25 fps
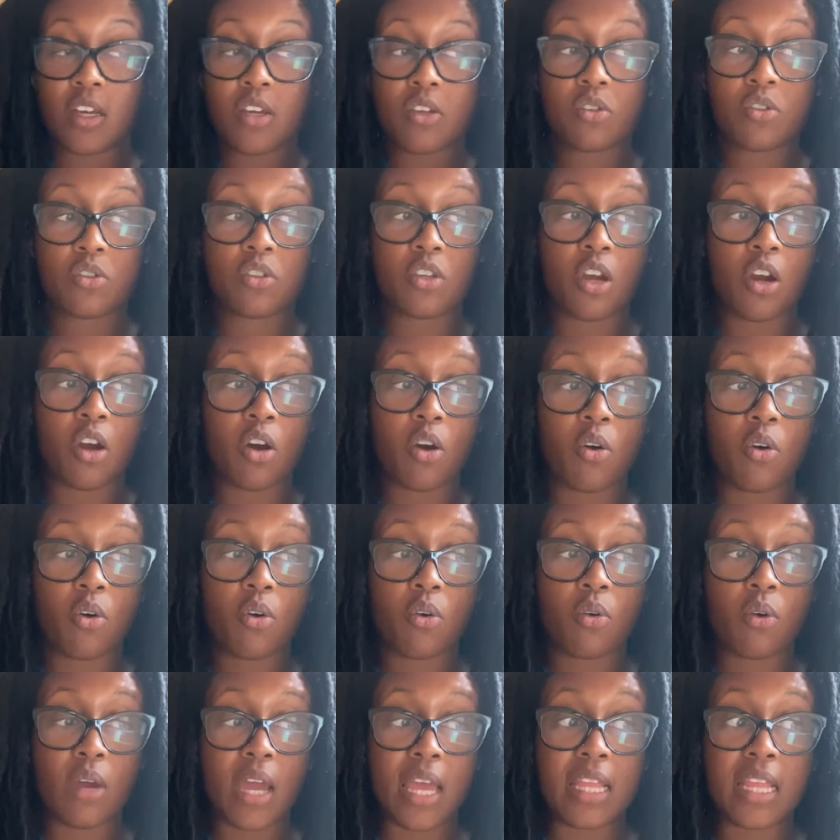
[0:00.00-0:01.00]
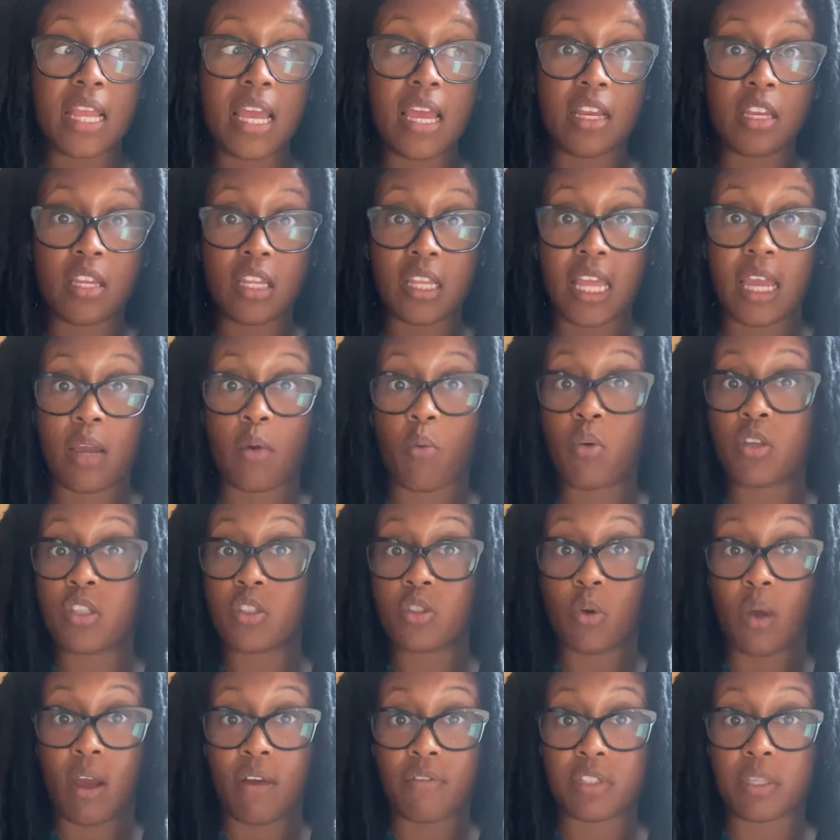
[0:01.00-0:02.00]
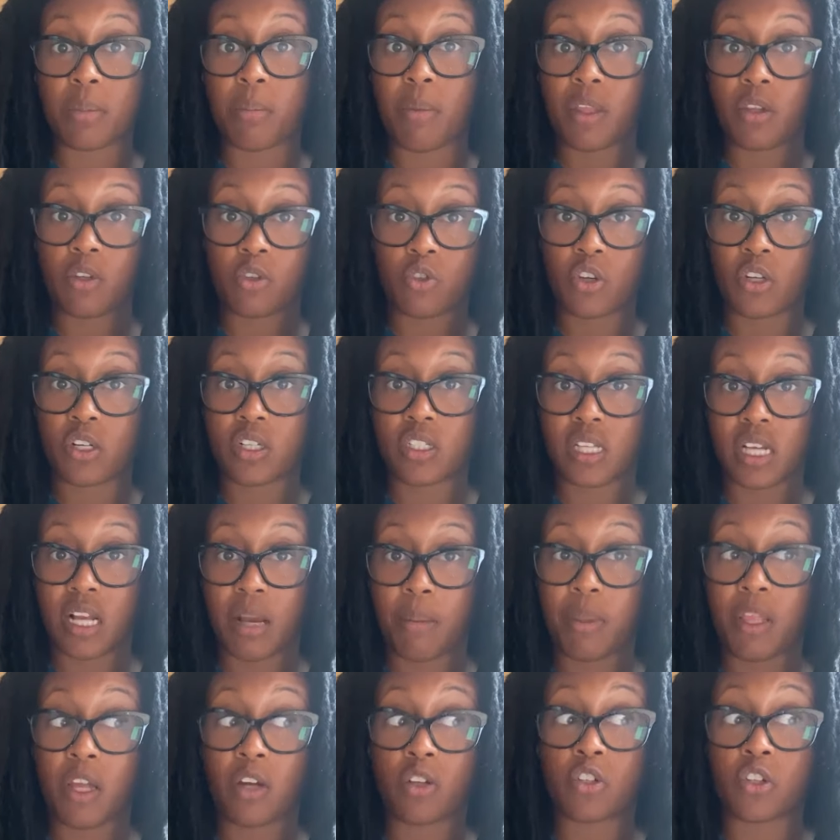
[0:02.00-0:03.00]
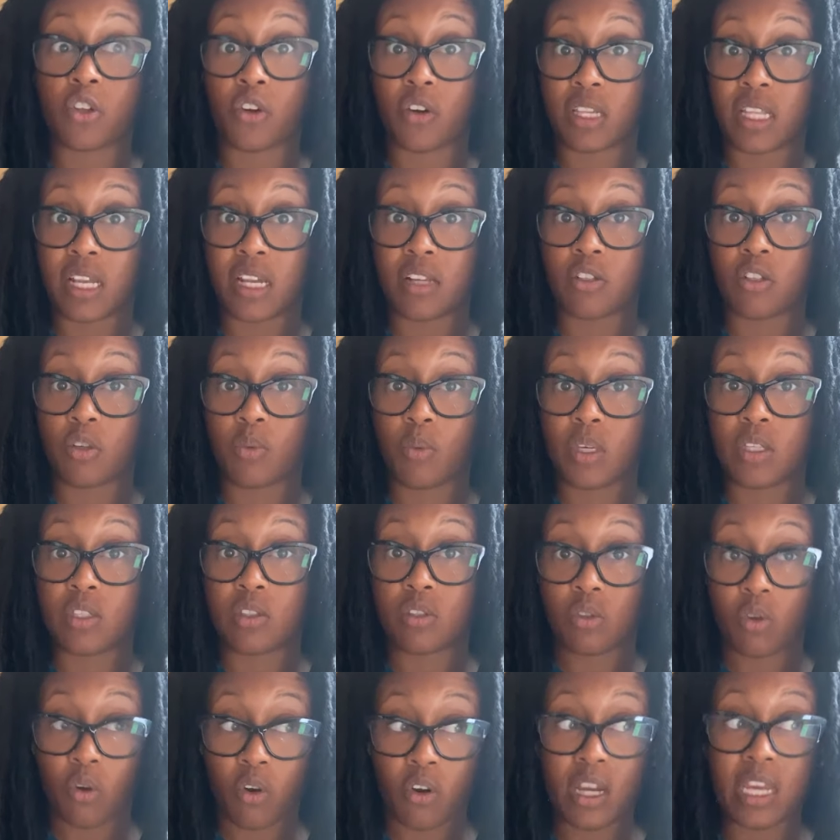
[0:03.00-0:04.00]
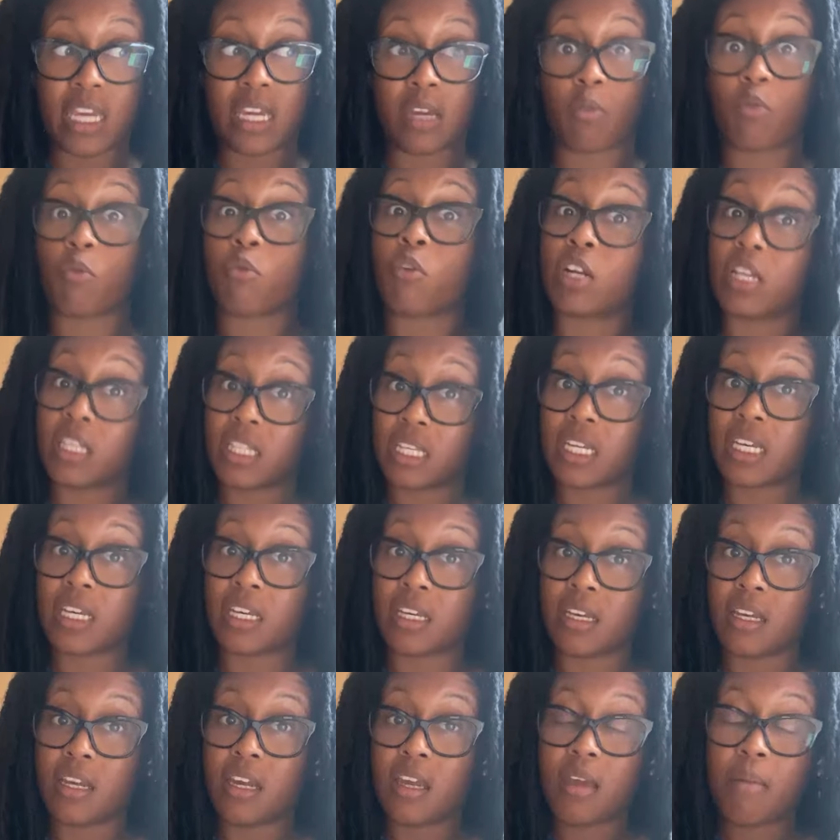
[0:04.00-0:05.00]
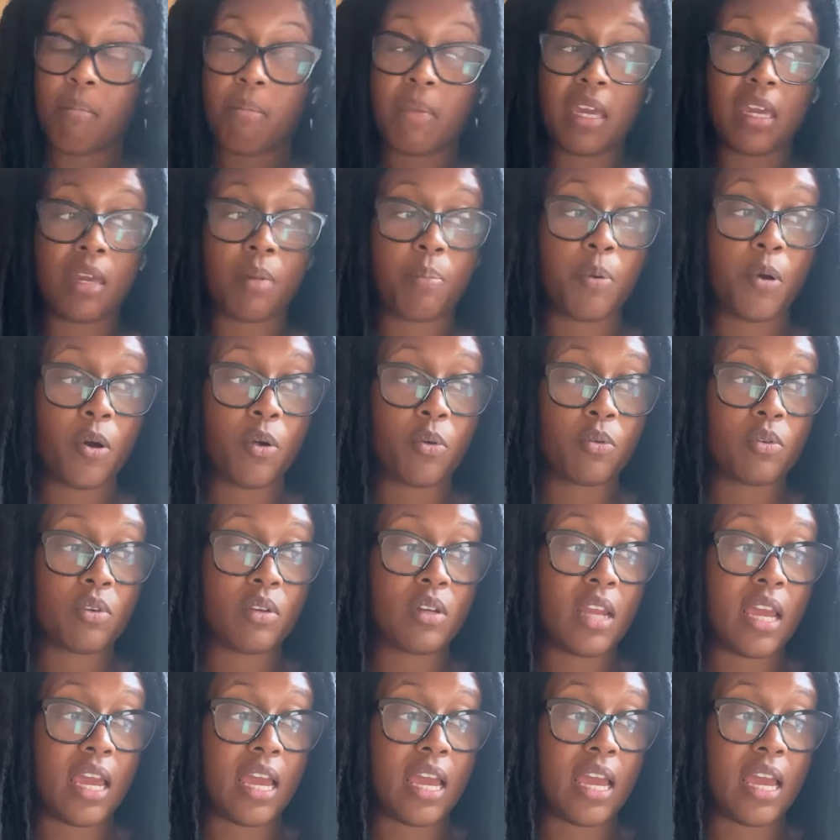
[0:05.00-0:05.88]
So and then like once you have some other triggers that come along during that two week story, you can really make it potent.